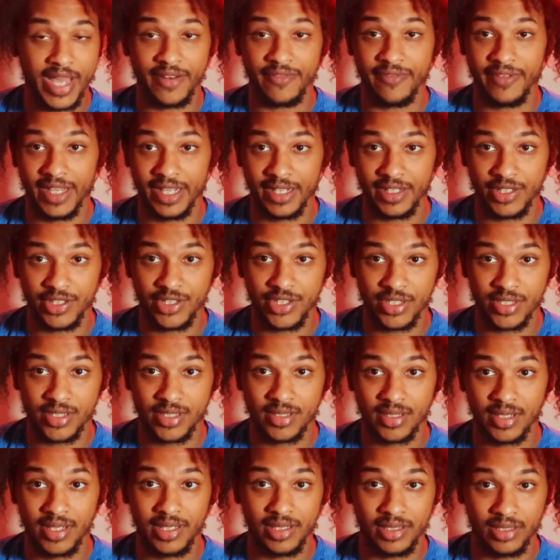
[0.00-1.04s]

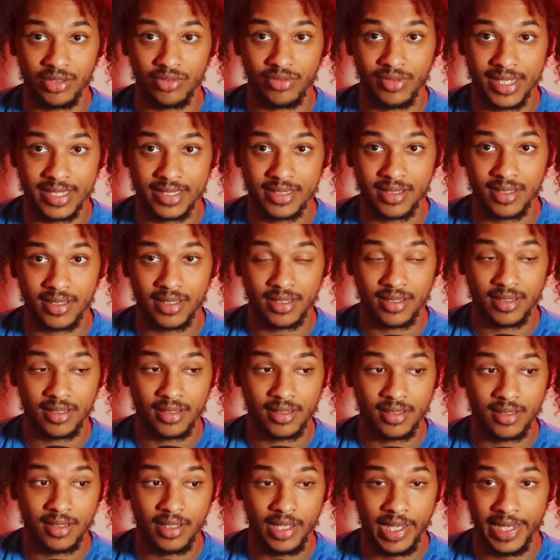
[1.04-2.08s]
advantages in the wrestling
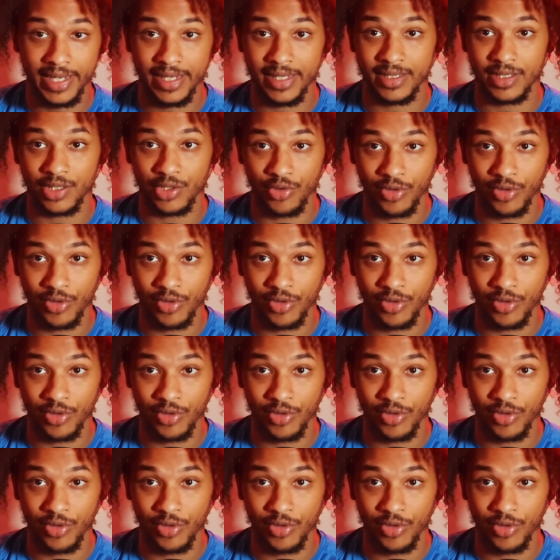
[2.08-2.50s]
and in the